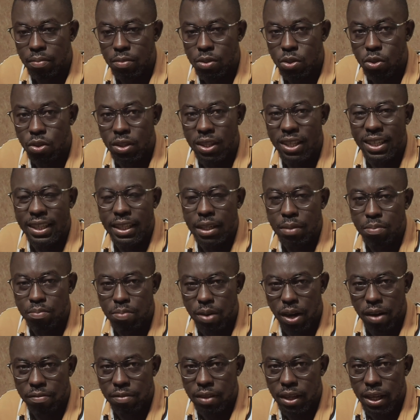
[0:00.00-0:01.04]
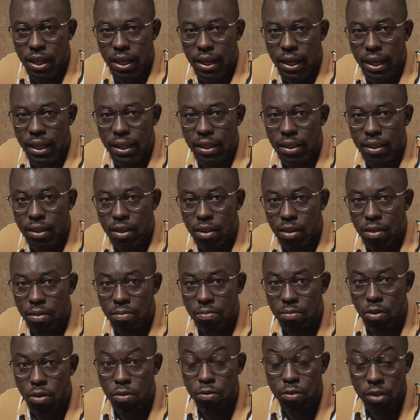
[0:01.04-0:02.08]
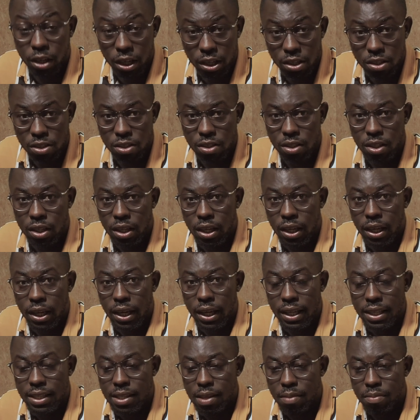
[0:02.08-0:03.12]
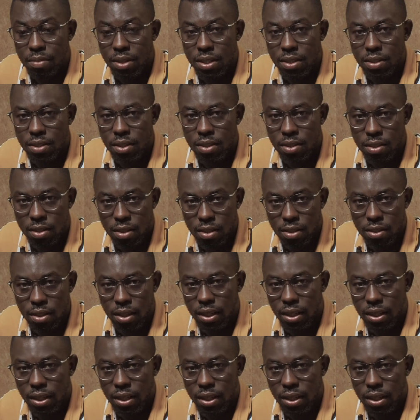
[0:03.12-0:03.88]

So they deprived the airline of cash in some instances.